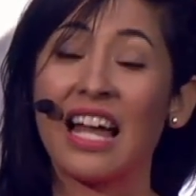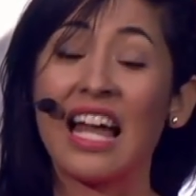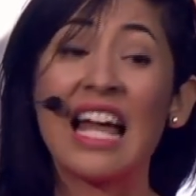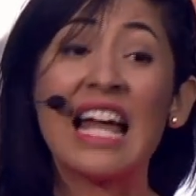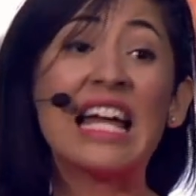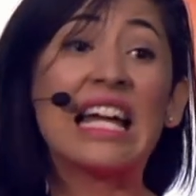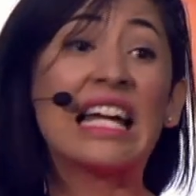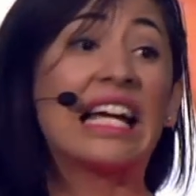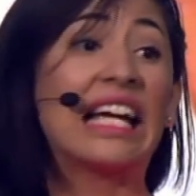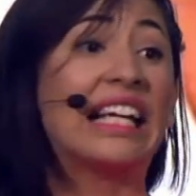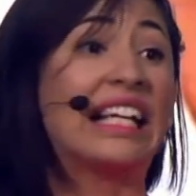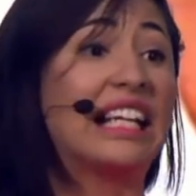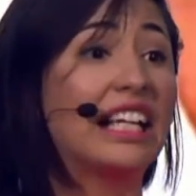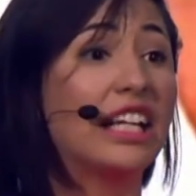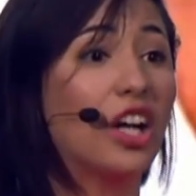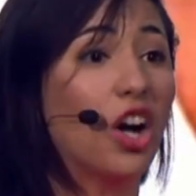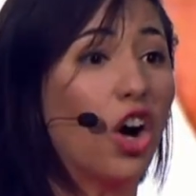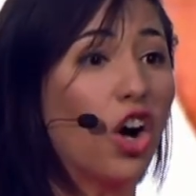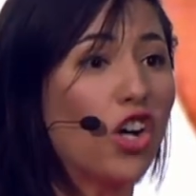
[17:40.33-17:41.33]
He
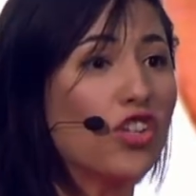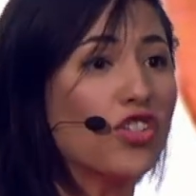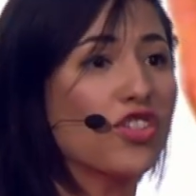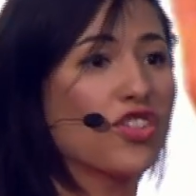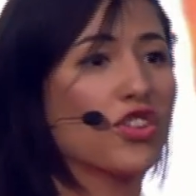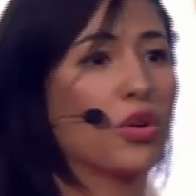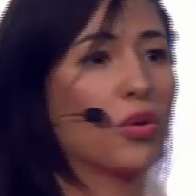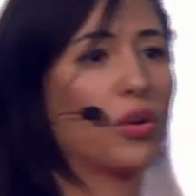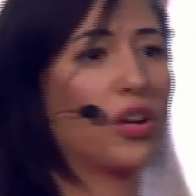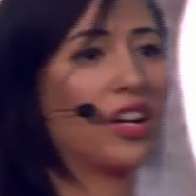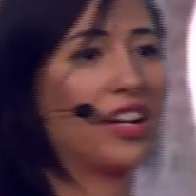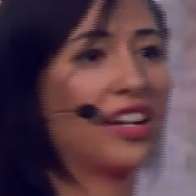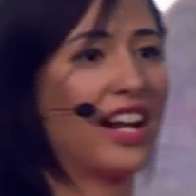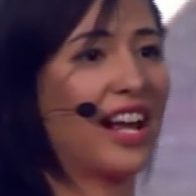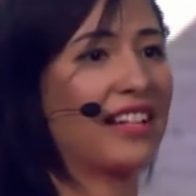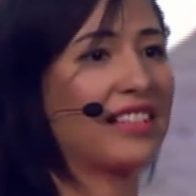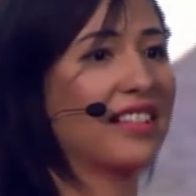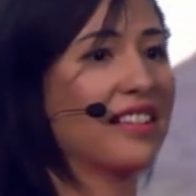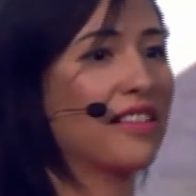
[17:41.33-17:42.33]
also connected
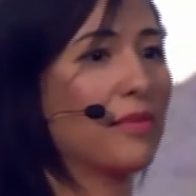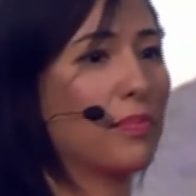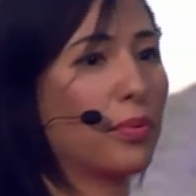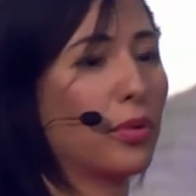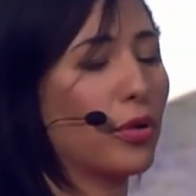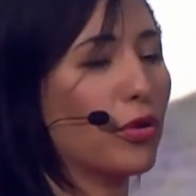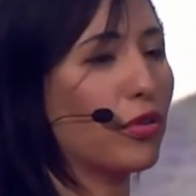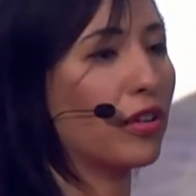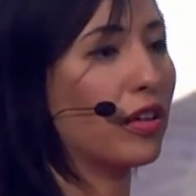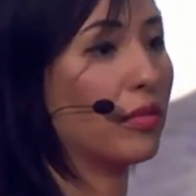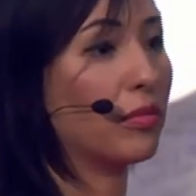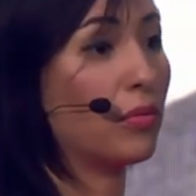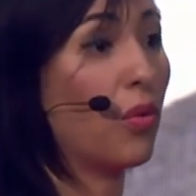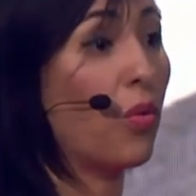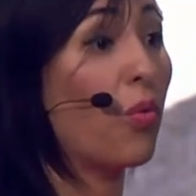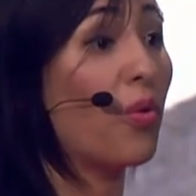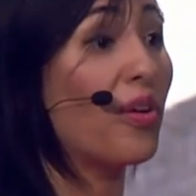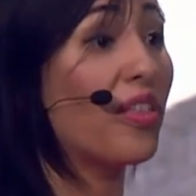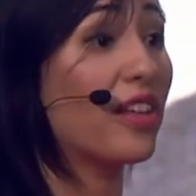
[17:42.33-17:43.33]
the program with
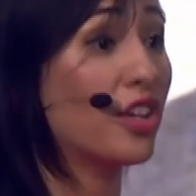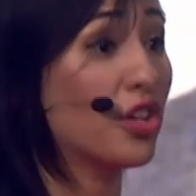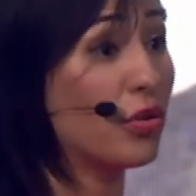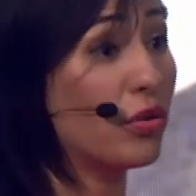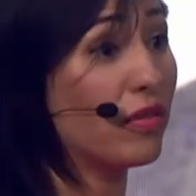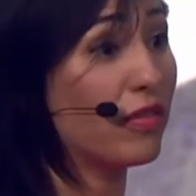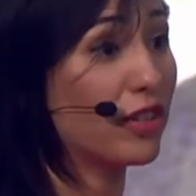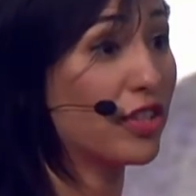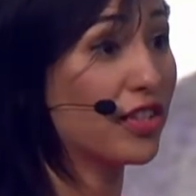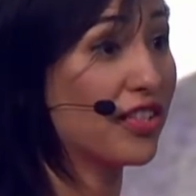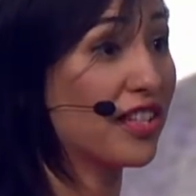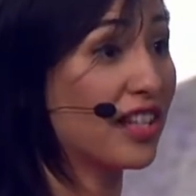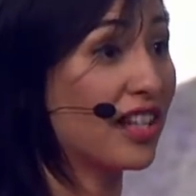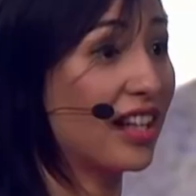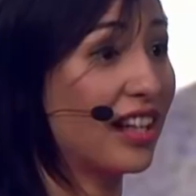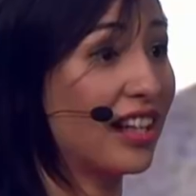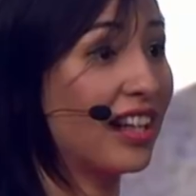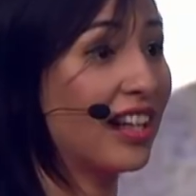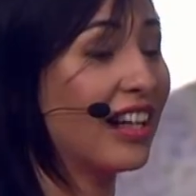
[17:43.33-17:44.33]
a university,
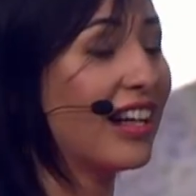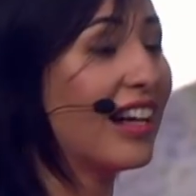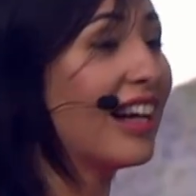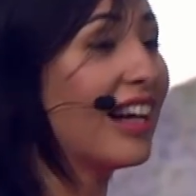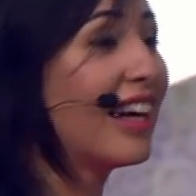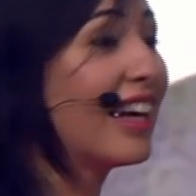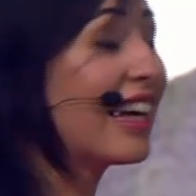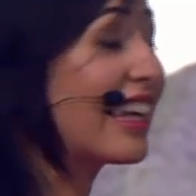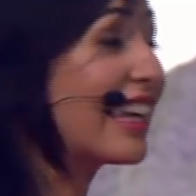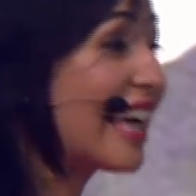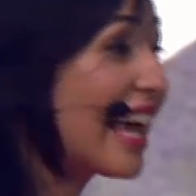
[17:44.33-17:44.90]
getting